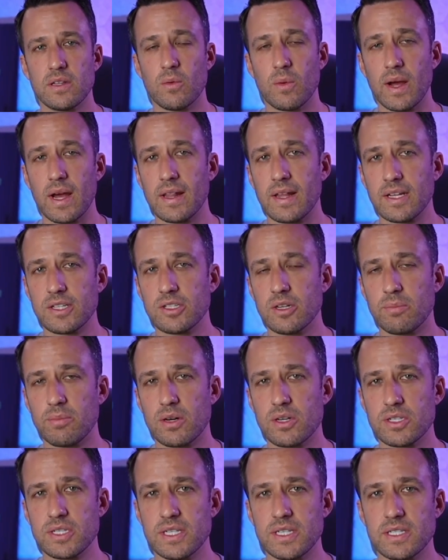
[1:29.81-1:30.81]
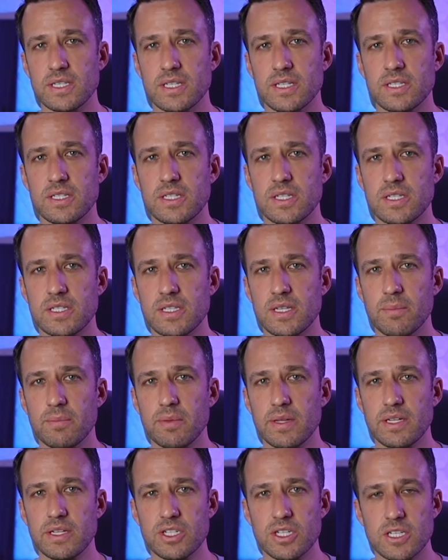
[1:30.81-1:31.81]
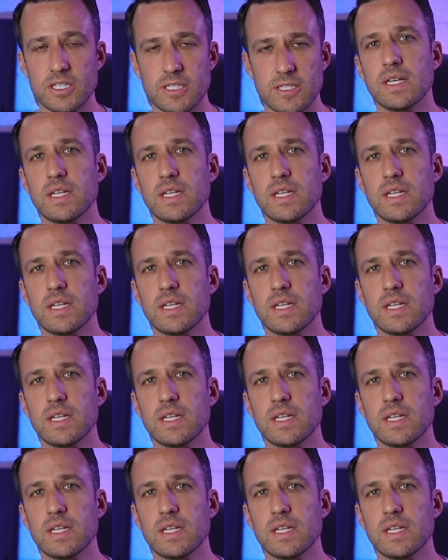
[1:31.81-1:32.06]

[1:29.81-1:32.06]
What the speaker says: The way I like to approach these is to simply just